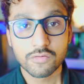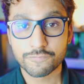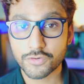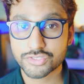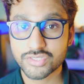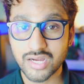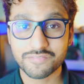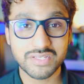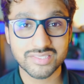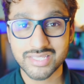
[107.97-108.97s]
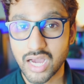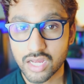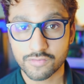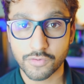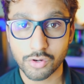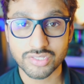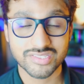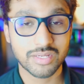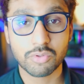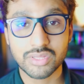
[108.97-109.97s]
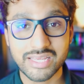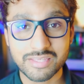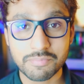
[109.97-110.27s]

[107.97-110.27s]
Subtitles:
First off is the autofocus. Someone like